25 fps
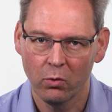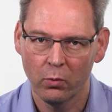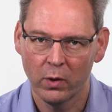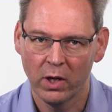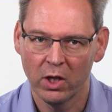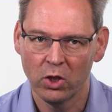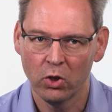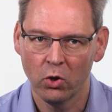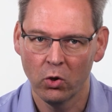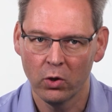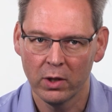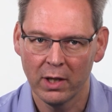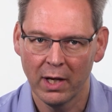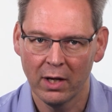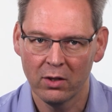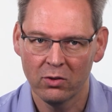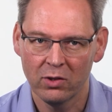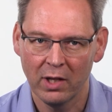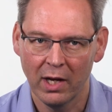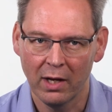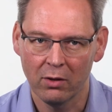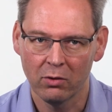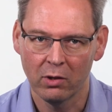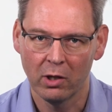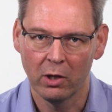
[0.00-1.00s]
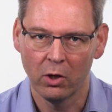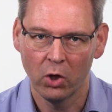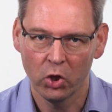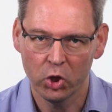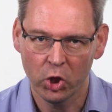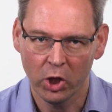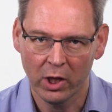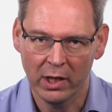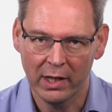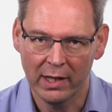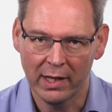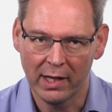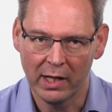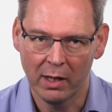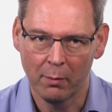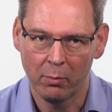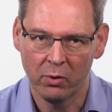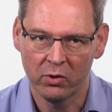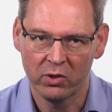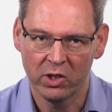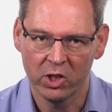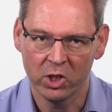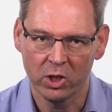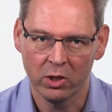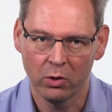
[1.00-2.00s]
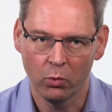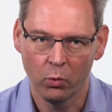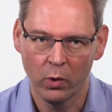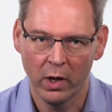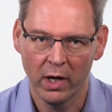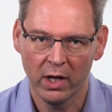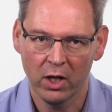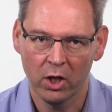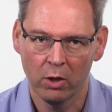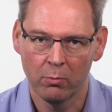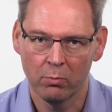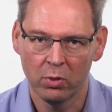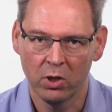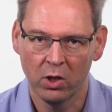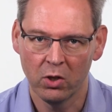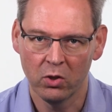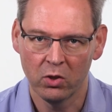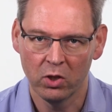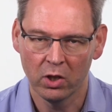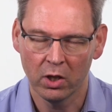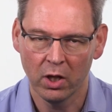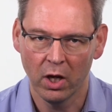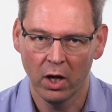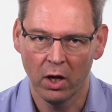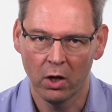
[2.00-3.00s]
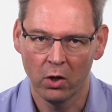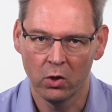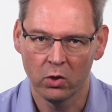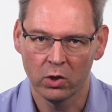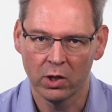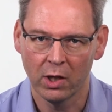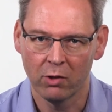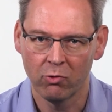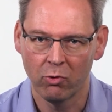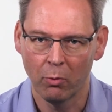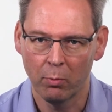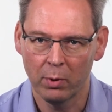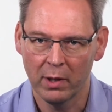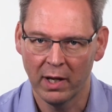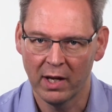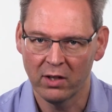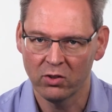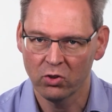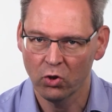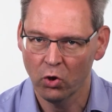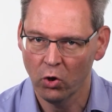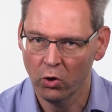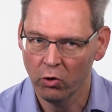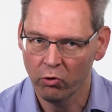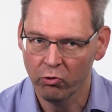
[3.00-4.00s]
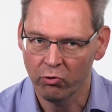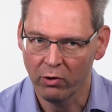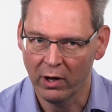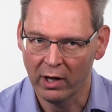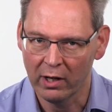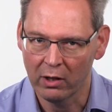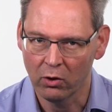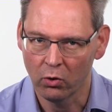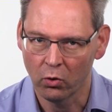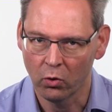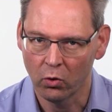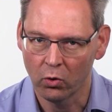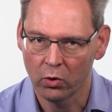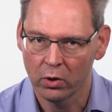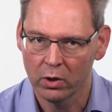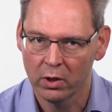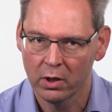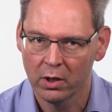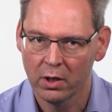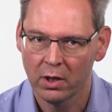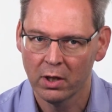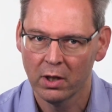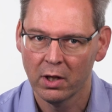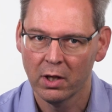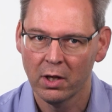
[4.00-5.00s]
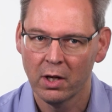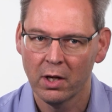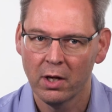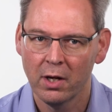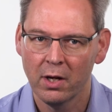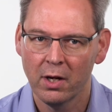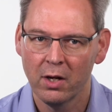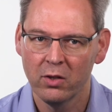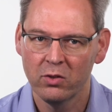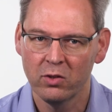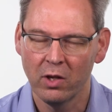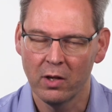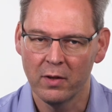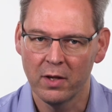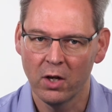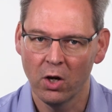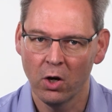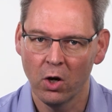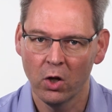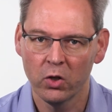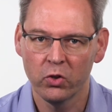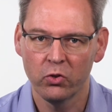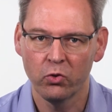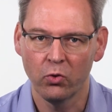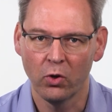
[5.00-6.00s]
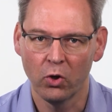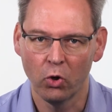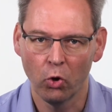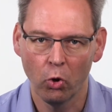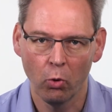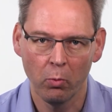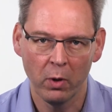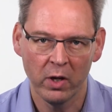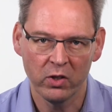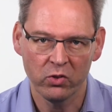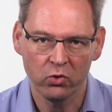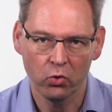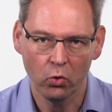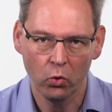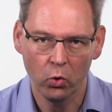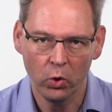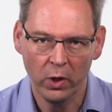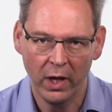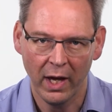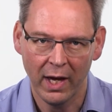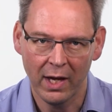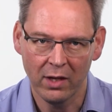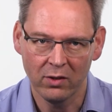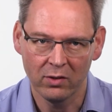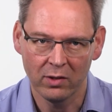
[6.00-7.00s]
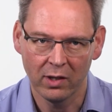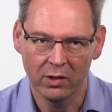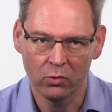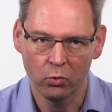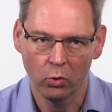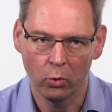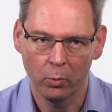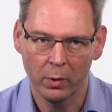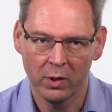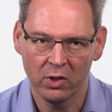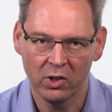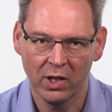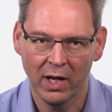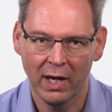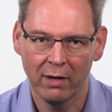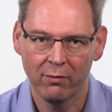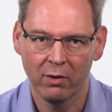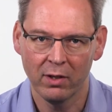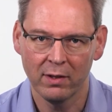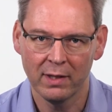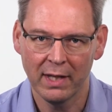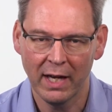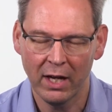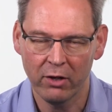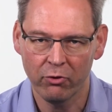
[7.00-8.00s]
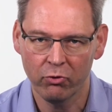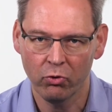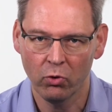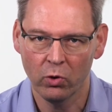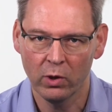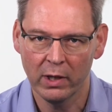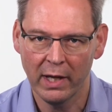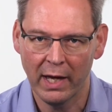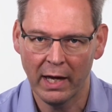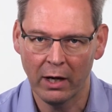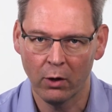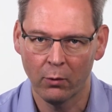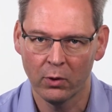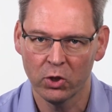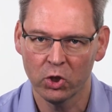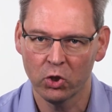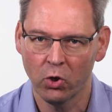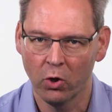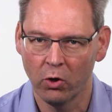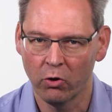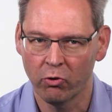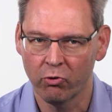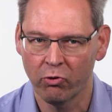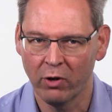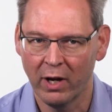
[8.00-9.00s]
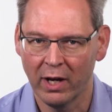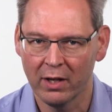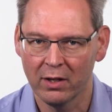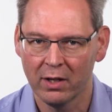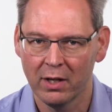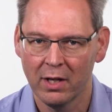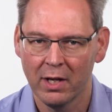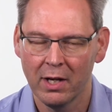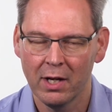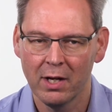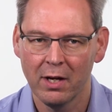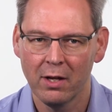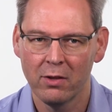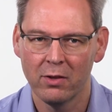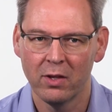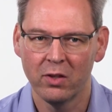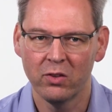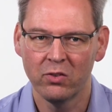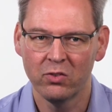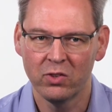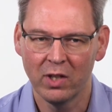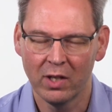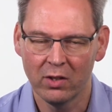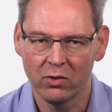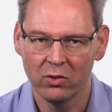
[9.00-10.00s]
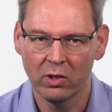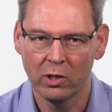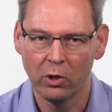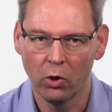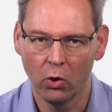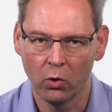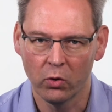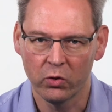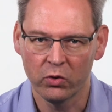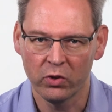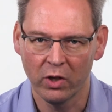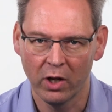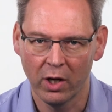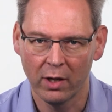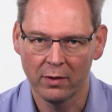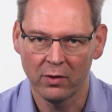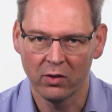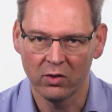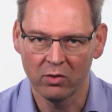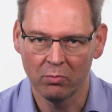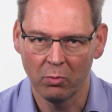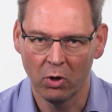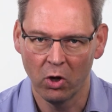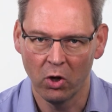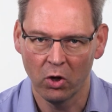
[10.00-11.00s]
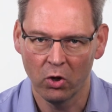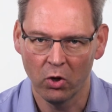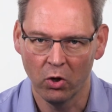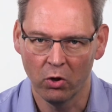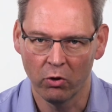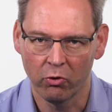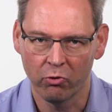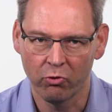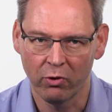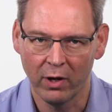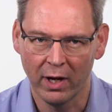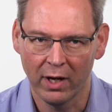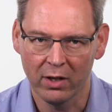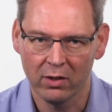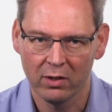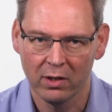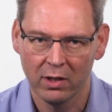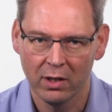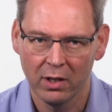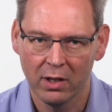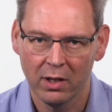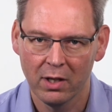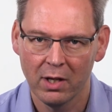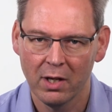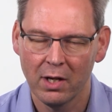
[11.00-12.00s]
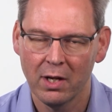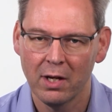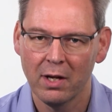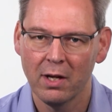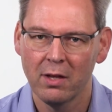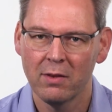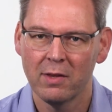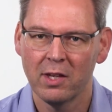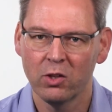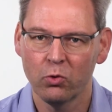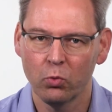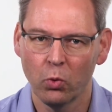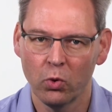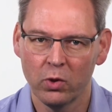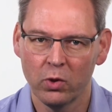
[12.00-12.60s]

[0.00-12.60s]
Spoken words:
we are not yet technologically in a position where computer code can replace contract law. So the answer in almost all cases will be to have a natural language contract that sits alongside the smart contract. This will